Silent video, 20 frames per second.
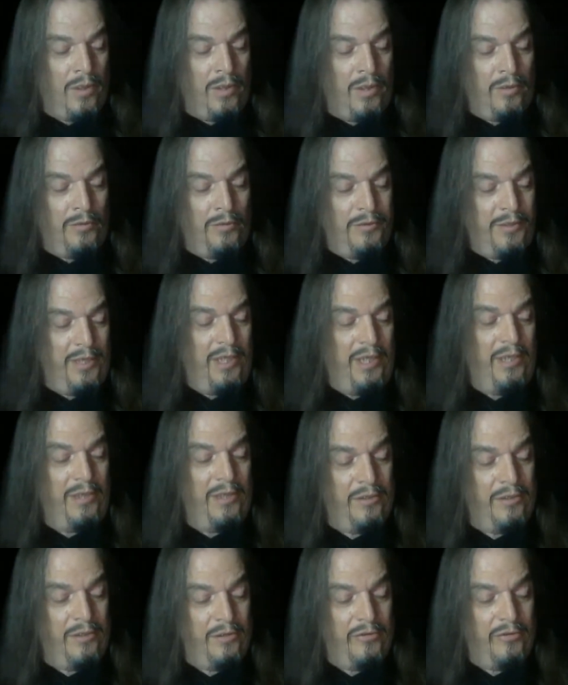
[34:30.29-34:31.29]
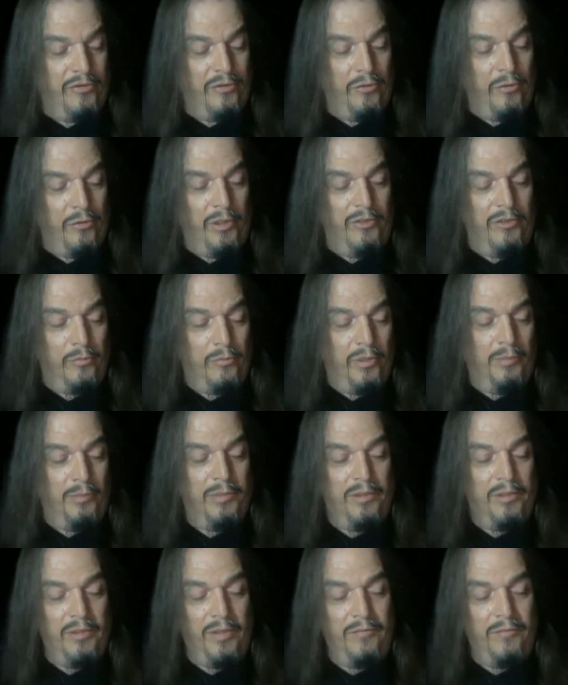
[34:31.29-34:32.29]
thinking that there still was one.
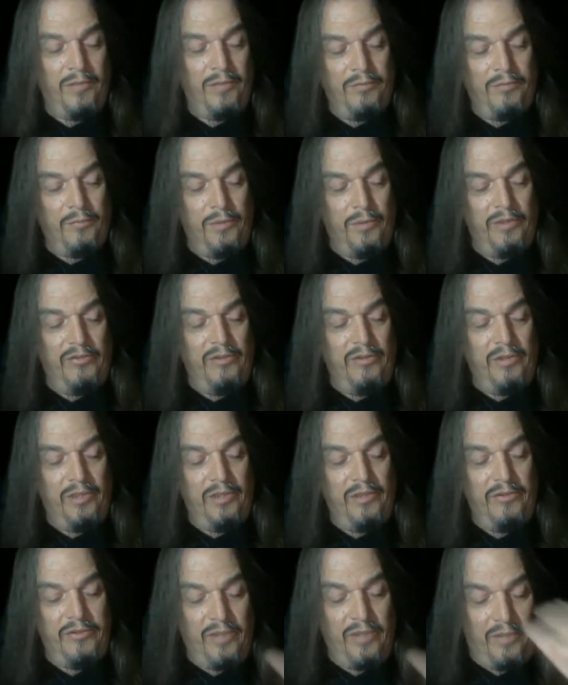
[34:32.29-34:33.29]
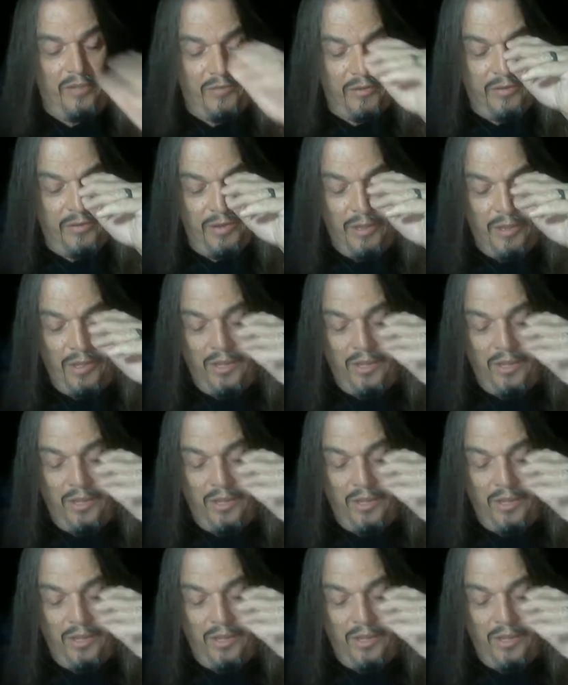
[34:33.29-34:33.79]
But I've recently discovered